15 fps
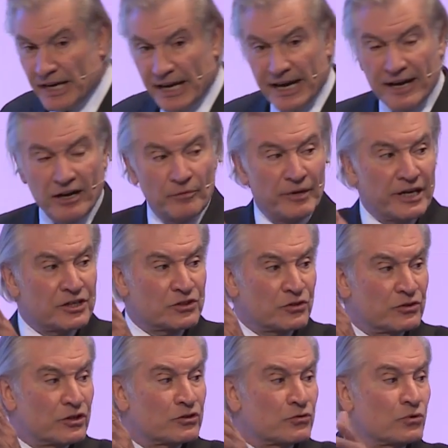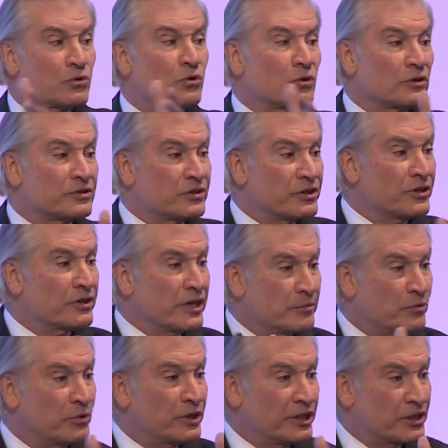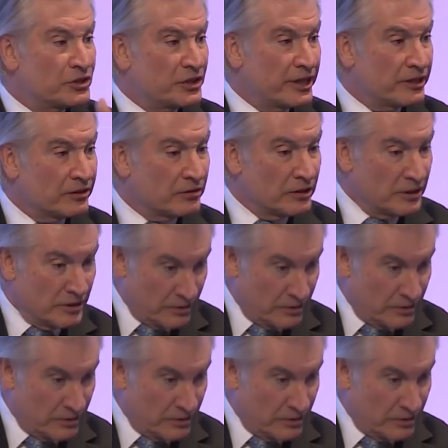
and I'll make sure there's rules so you're not put in jail,